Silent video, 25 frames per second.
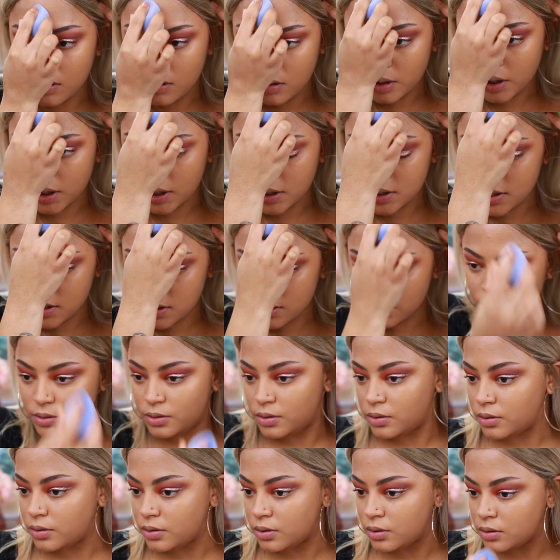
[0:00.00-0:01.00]
Okay,
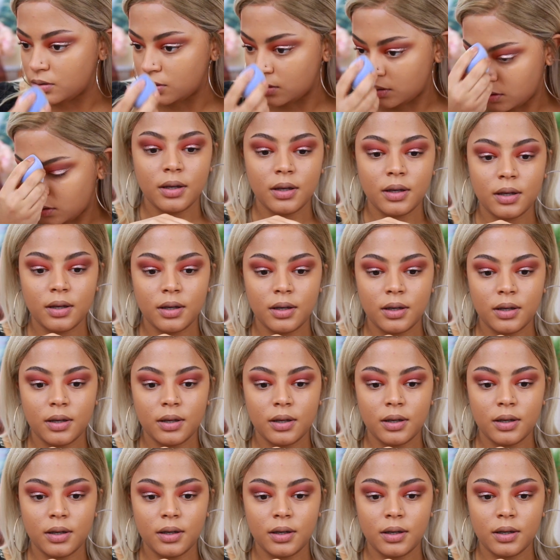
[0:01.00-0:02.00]
so,
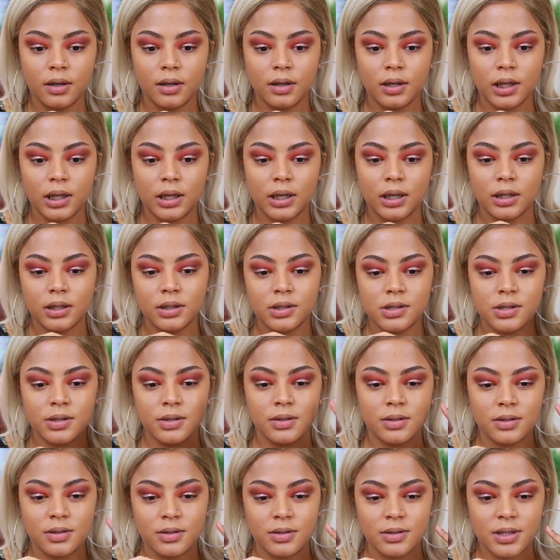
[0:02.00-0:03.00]
do
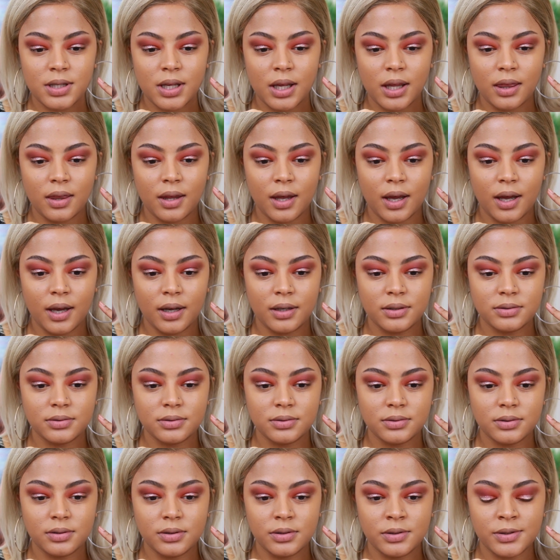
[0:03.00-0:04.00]
you see that?
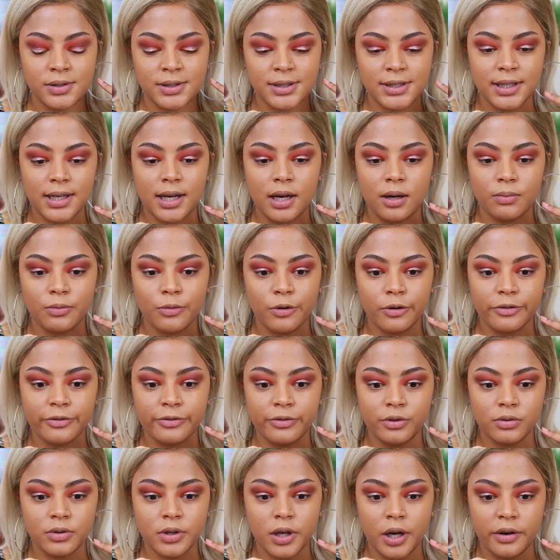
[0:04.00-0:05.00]
Do you see how more
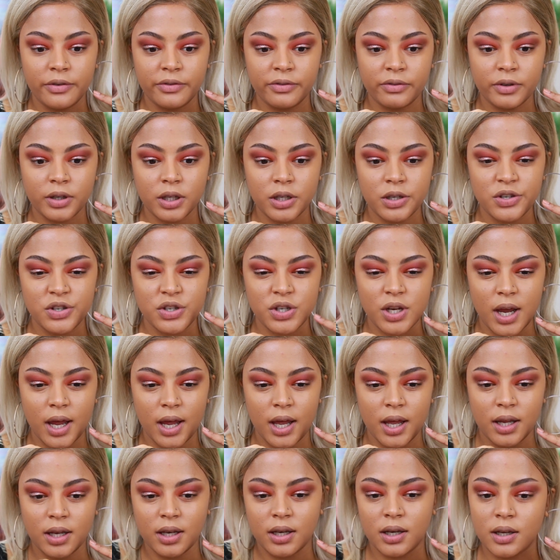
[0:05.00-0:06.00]
full coverage
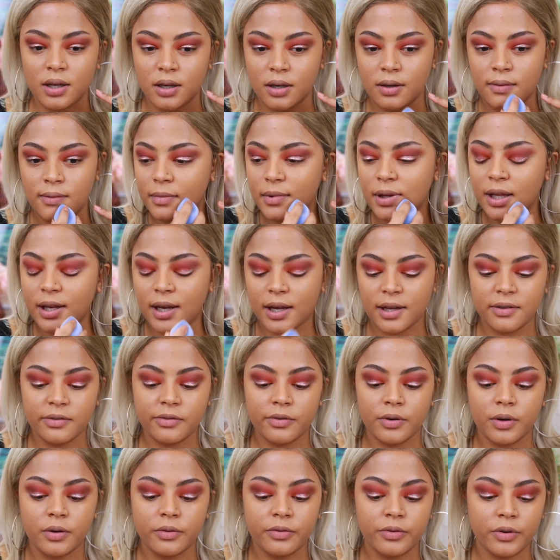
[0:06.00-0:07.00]
and... Guys,
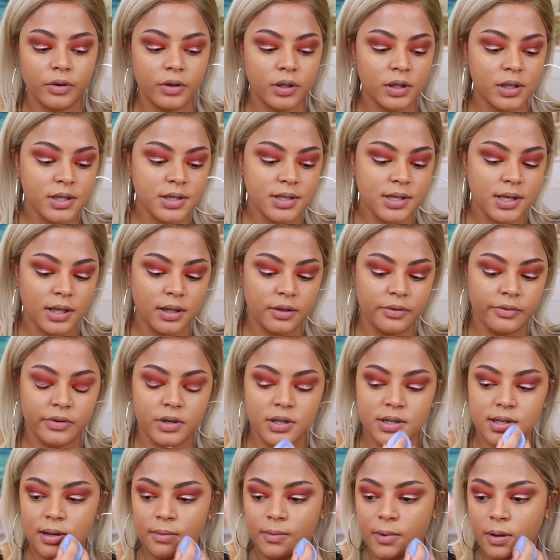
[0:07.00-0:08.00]
for real, this is like the
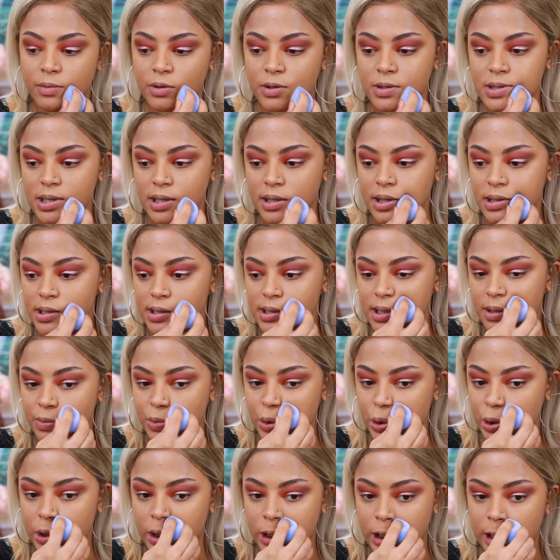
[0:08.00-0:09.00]
first time I'm using this. I'm
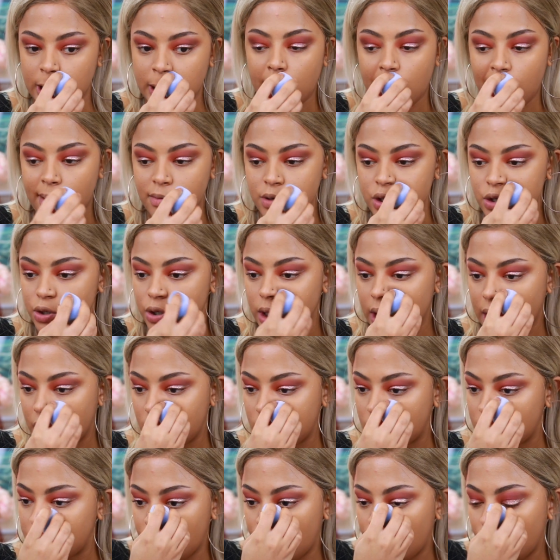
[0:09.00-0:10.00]
shook. I'm shook
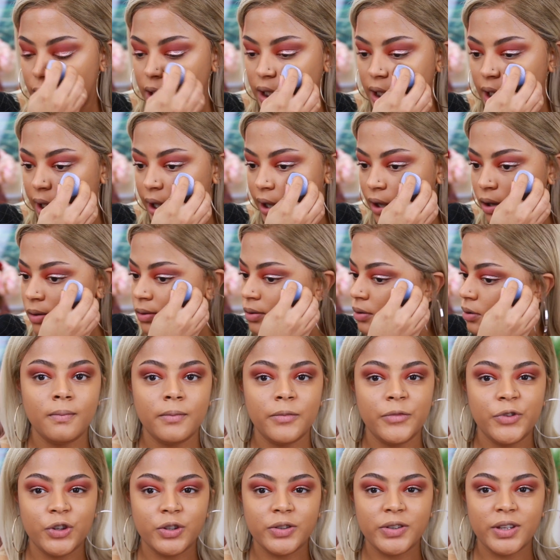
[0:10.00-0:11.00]
it. What the hell?
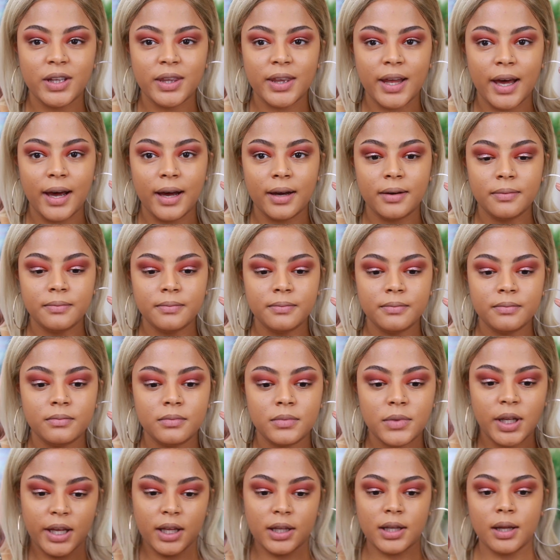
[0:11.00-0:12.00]
You see that?
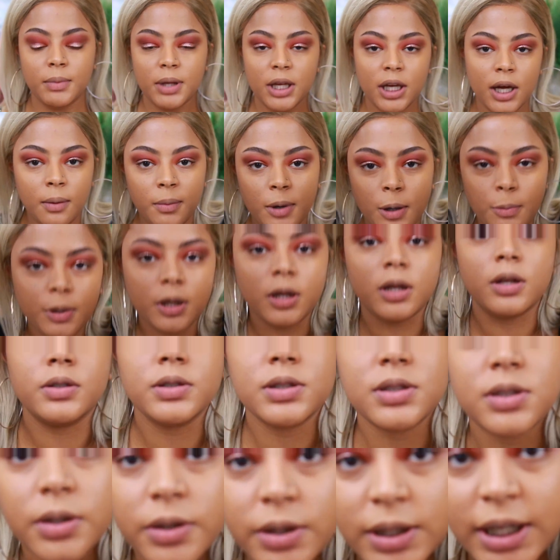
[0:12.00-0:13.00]
Like, let me come up
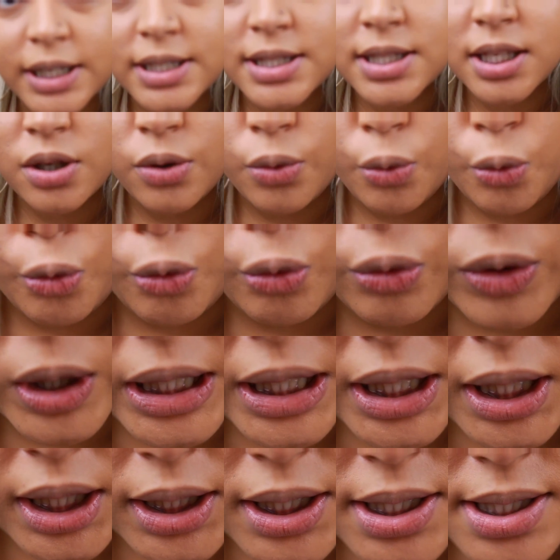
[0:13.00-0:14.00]
close so you guys can
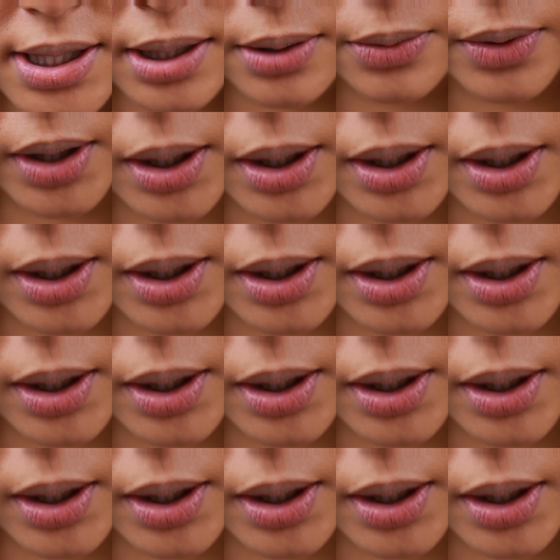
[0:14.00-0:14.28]
really see